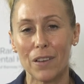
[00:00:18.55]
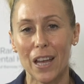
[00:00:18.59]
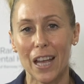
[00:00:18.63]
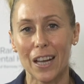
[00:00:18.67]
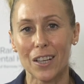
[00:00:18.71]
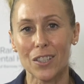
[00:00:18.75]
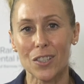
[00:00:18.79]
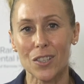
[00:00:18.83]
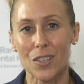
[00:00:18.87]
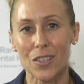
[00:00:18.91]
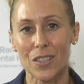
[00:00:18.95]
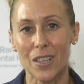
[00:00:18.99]

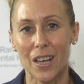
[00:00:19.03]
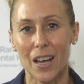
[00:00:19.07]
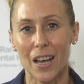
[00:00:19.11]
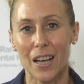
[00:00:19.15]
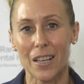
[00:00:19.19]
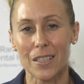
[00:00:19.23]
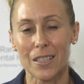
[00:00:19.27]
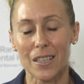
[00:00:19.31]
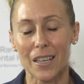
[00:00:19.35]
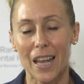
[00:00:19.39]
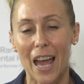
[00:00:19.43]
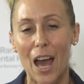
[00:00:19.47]

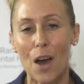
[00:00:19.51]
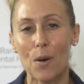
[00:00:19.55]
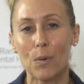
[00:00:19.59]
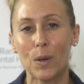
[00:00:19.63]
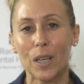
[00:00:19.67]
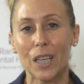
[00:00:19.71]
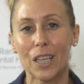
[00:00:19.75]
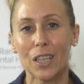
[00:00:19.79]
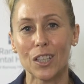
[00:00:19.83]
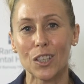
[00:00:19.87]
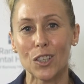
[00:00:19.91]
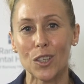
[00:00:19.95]
exercise and how
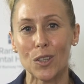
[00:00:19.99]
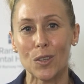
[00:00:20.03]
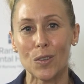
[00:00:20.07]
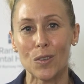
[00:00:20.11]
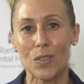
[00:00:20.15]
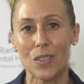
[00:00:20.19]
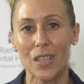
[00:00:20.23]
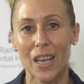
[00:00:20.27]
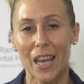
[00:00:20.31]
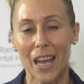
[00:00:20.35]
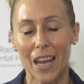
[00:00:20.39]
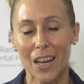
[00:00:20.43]
we can use